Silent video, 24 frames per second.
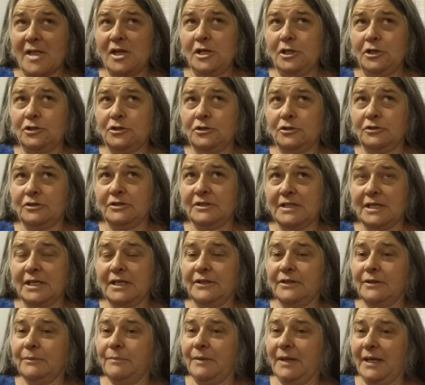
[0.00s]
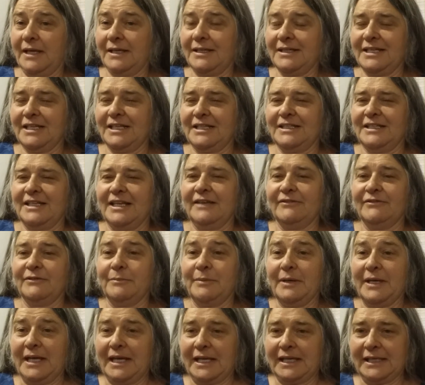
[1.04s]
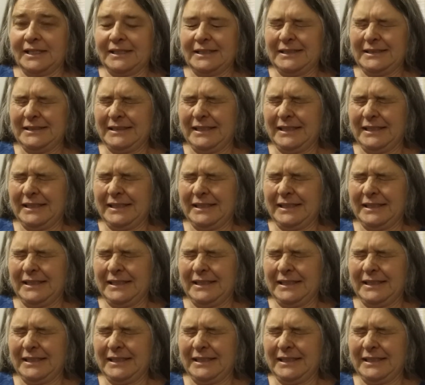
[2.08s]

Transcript: It turns out the bag didn't have a bag.